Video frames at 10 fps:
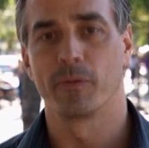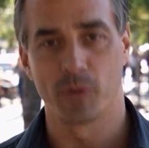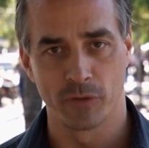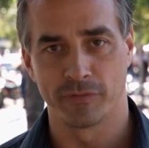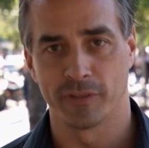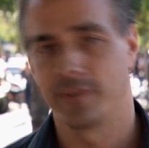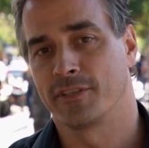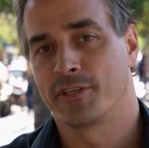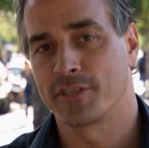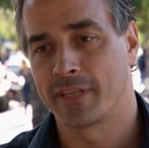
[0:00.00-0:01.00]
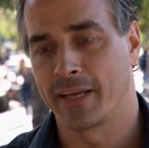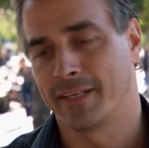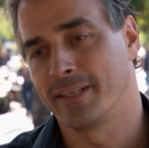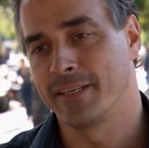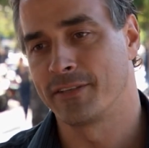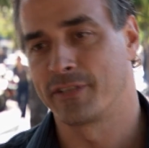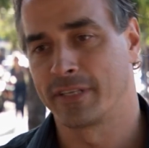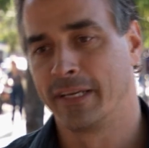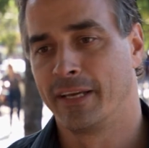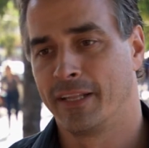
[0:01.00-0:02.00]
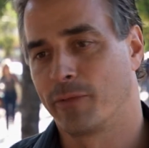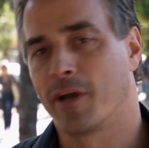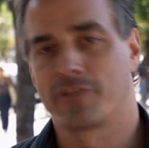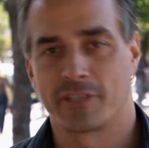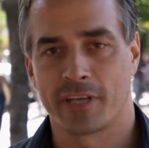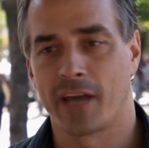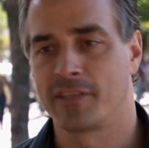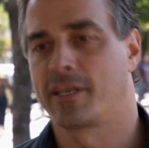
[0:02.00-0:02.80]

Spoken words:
are beautiful, it's just that it is where society